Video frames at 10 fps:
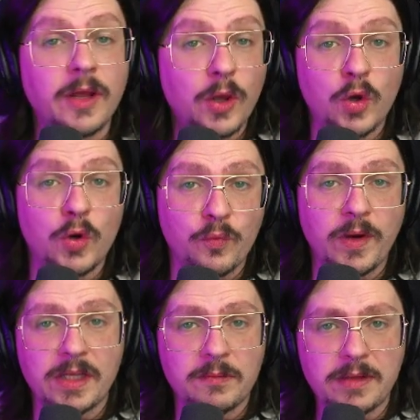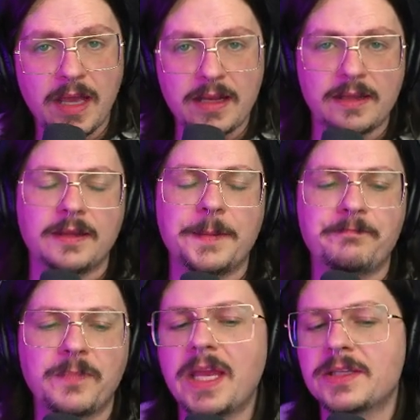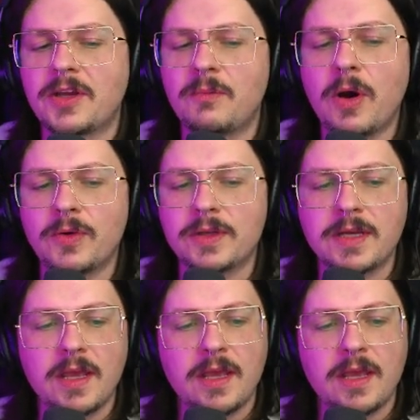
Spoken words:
it could really be anything, is a component,